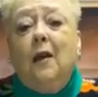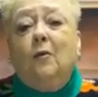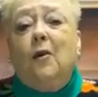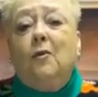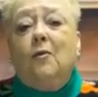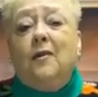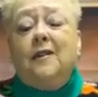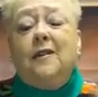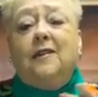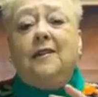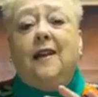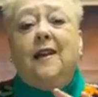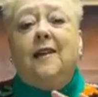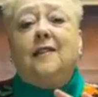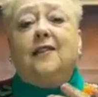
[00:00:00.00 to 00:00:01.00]
We want to
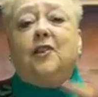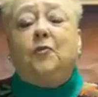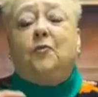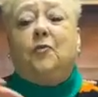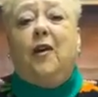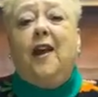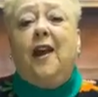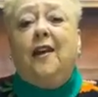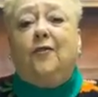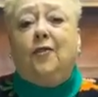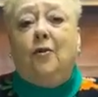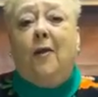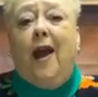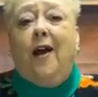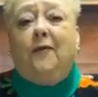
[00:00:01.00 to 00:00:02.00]
see it spread
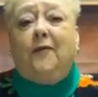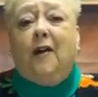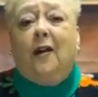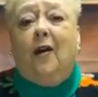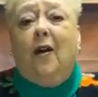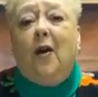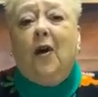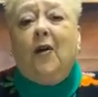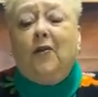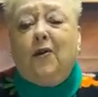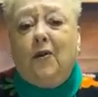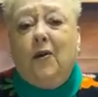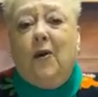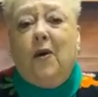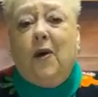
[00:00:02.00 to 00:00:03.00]
throughout the earth,
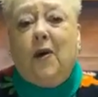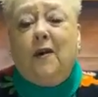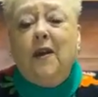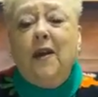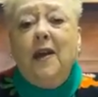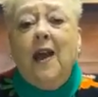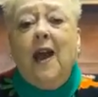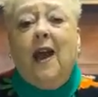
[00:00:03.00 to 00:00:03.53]
Lord.